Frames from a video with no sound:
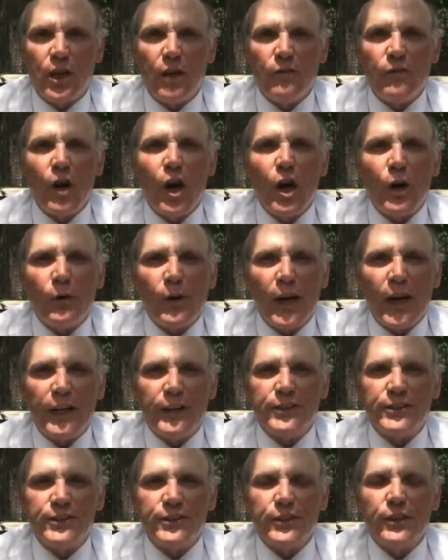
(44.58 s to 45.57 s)
of our
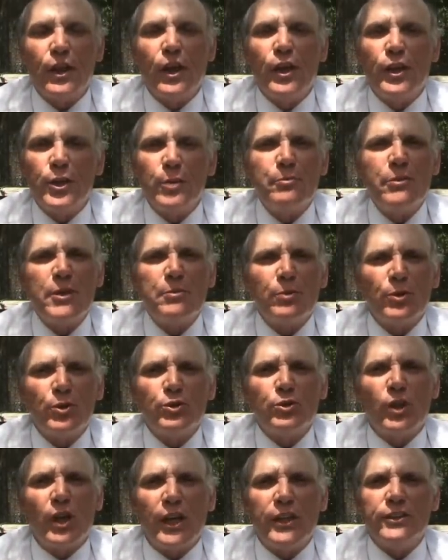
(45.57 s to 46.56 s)
rights, the
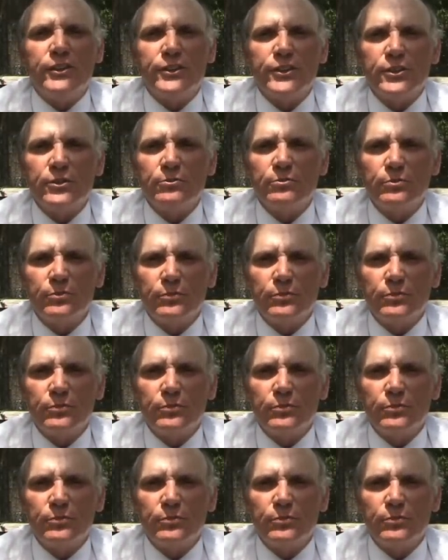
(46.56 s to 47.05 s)
people's rights.